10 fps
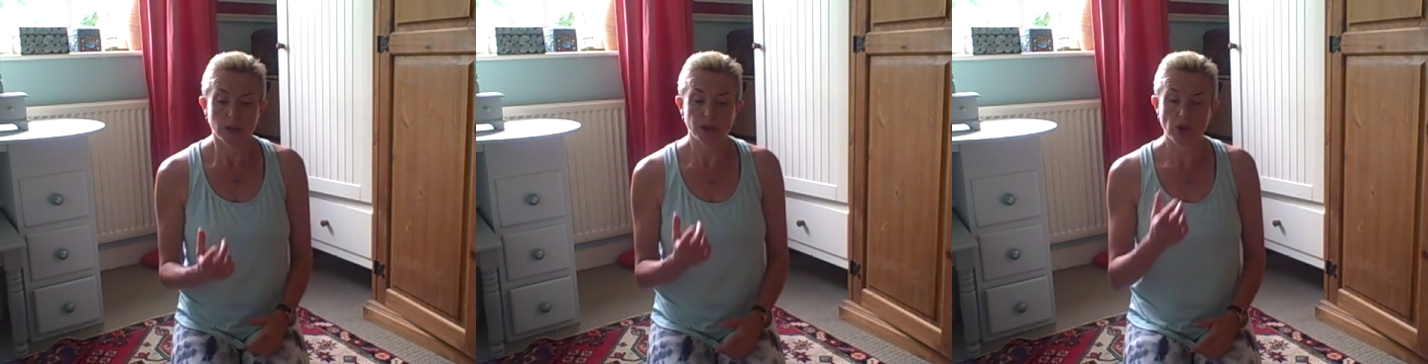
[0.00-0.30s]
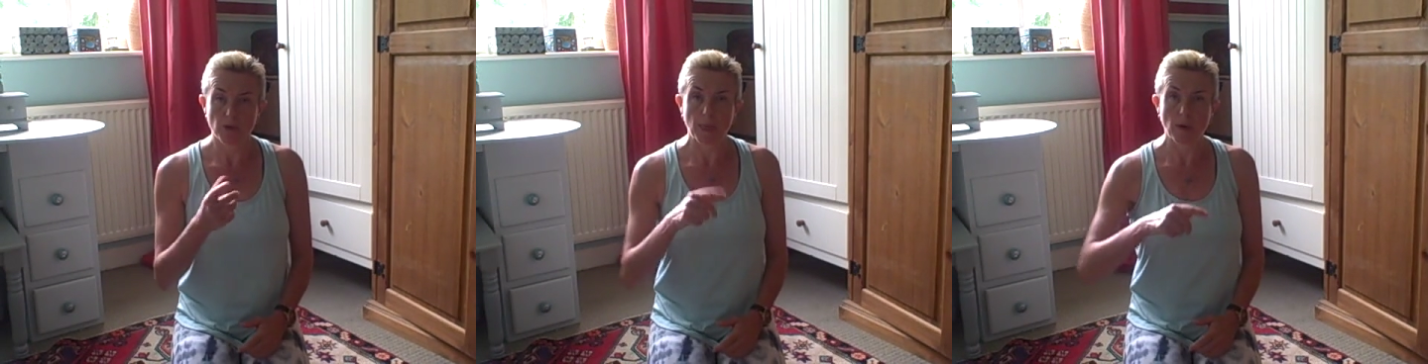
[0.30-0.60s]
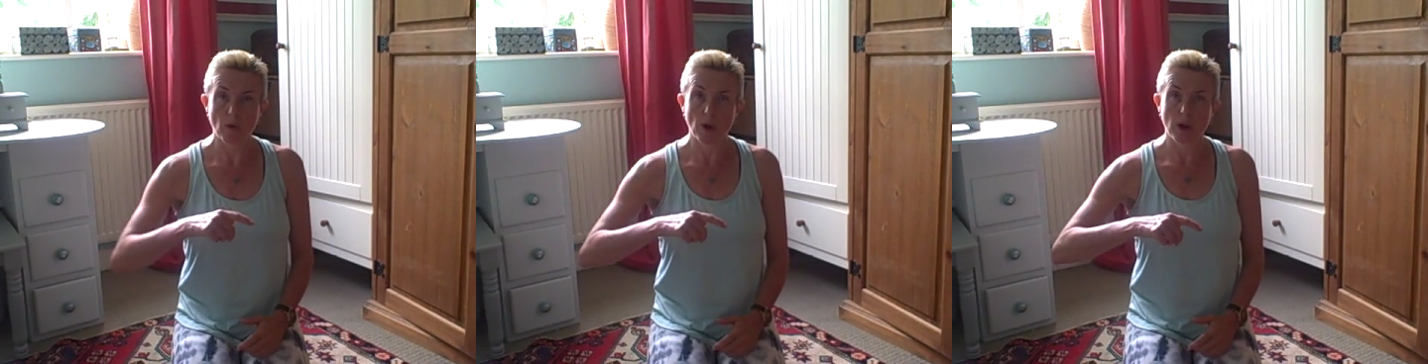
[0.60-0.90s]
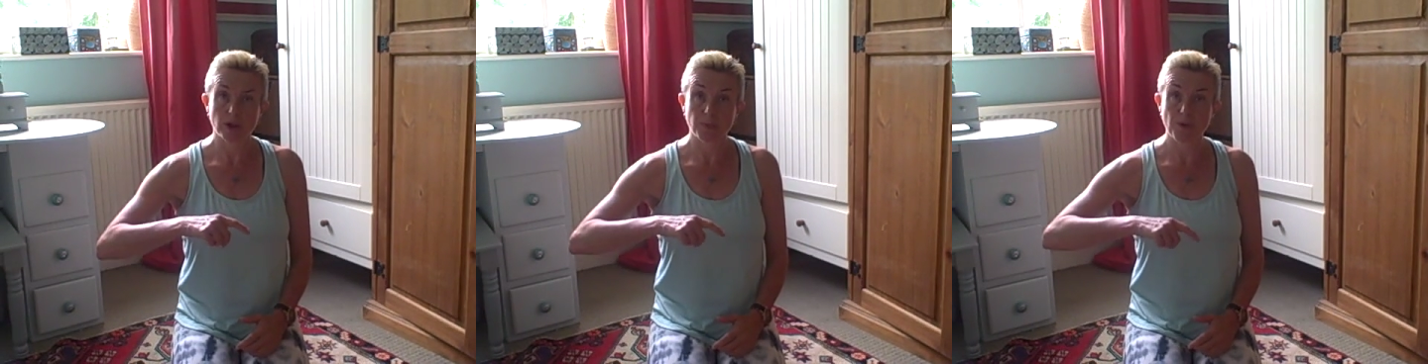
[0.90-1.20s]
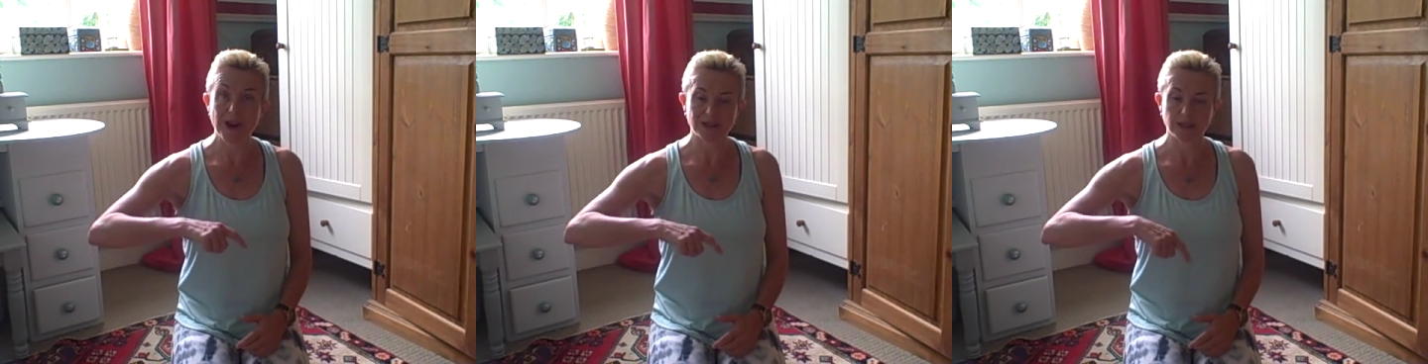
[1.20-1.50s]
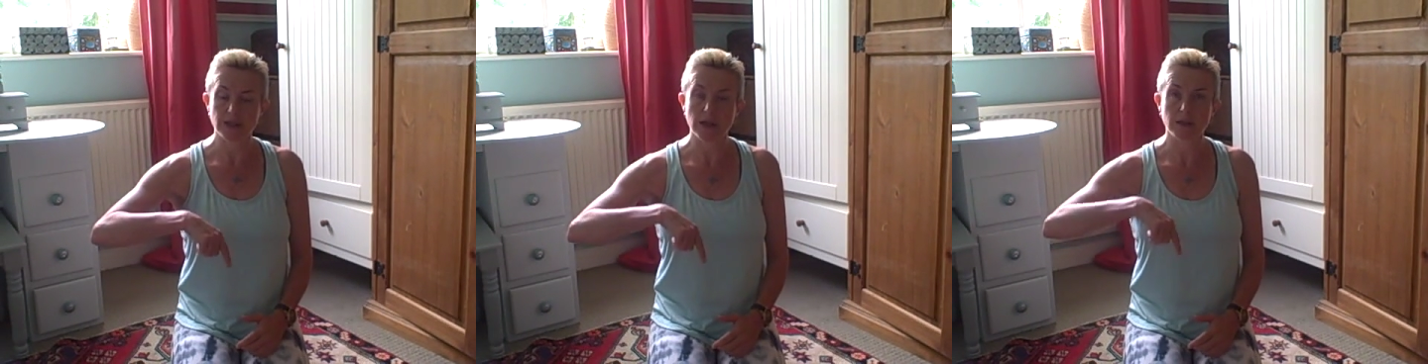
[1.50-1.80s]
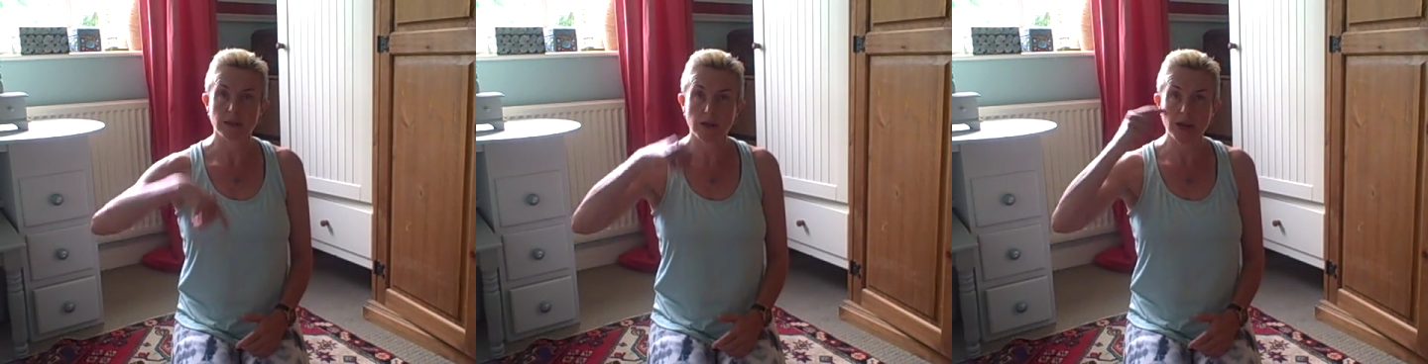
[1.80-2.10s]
So, to practice this,